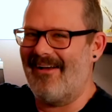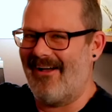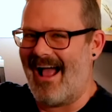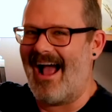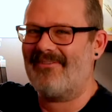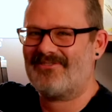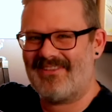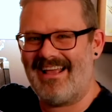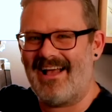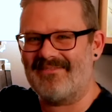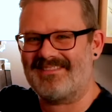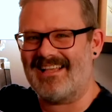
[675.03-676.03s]
after
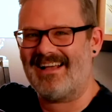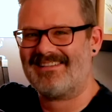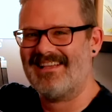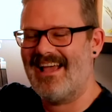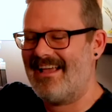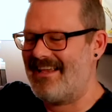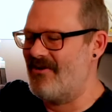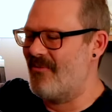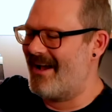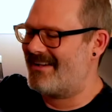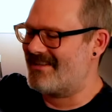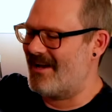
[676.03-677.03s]
they have sex, he
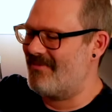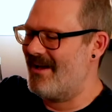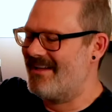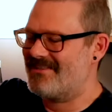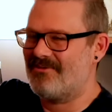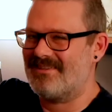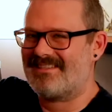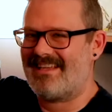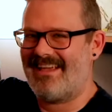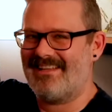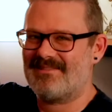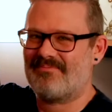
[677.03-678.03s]
wakes up to his
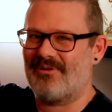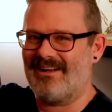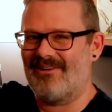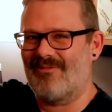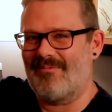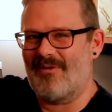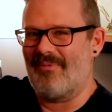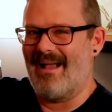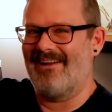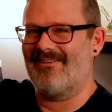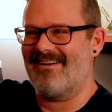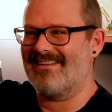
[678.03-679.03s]
kids putting a rubber
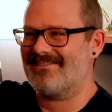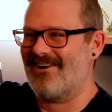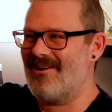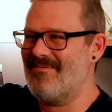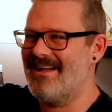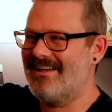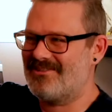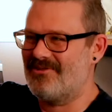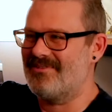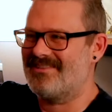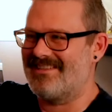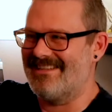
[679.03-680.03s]
band around his arm
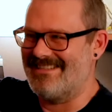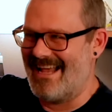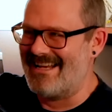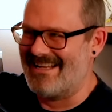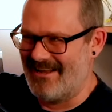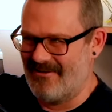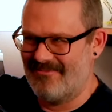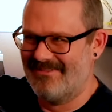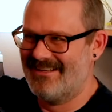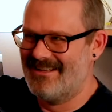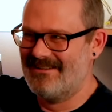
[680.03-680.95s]
to sedate him.